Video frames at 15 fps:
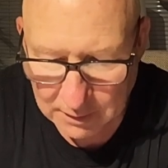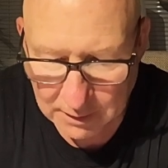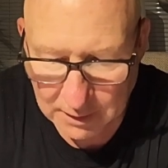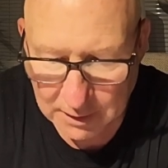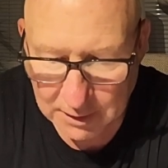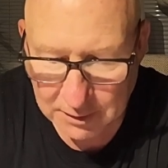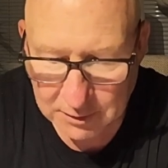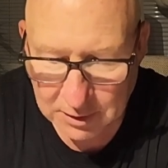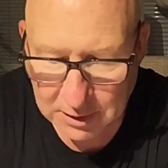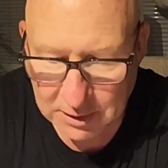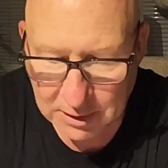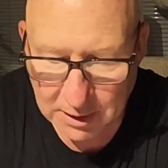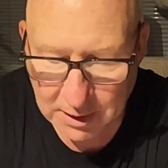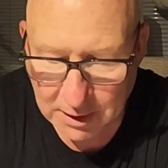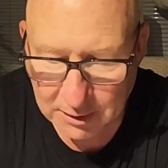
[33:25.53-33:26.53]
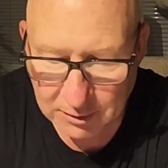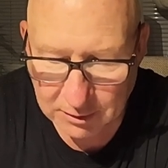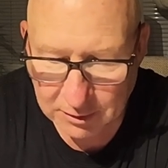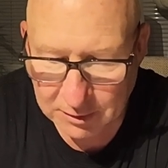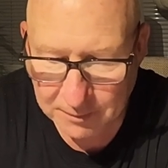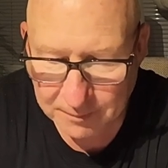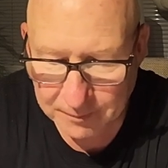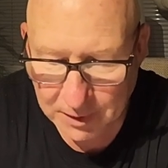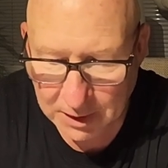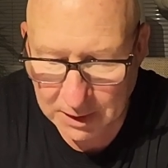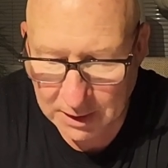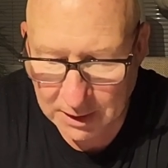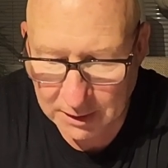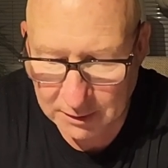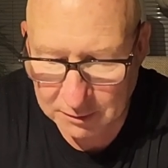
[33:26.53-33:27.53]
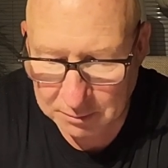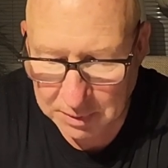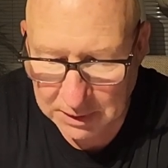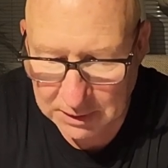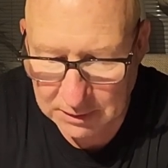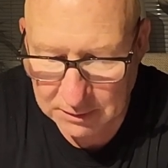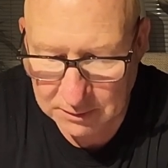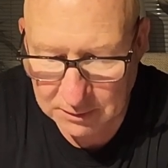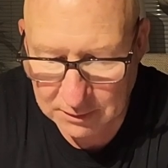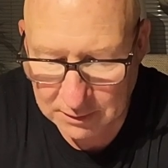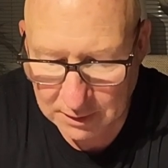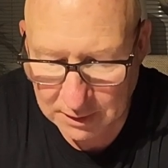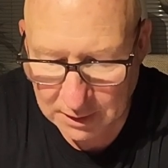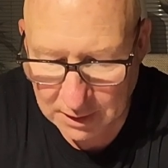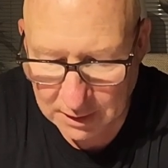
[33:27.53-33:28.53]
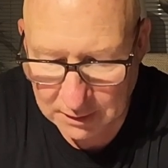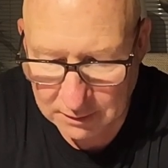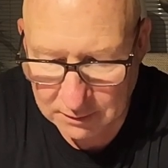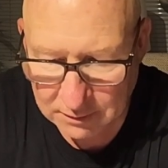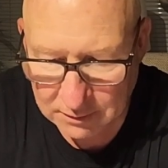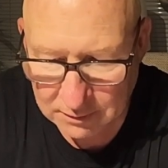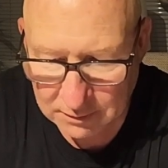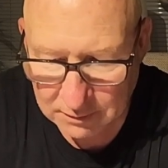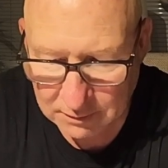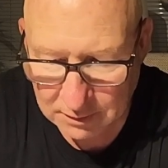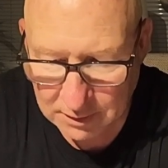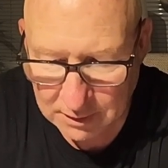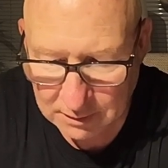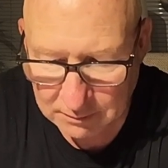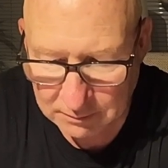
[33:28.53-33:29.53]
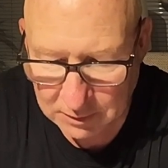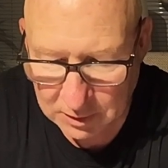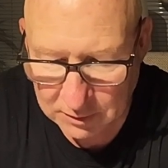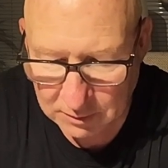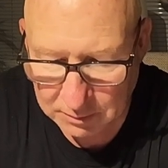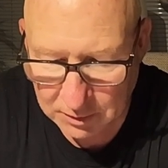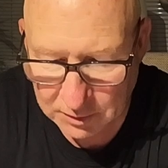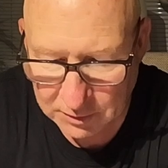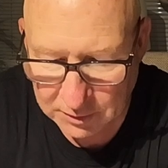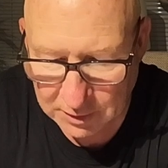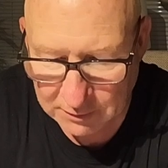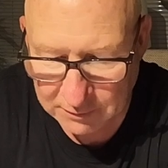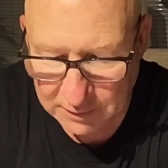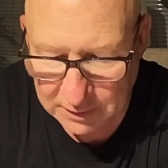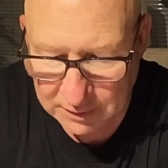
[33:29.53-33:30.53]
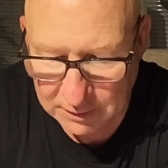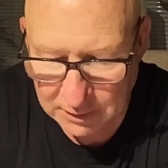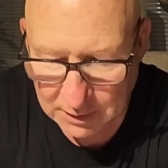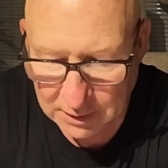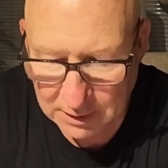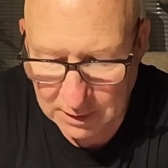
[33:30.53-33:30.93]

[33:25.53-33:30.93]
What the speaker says: TDS again has peaked again because I put the stuff in.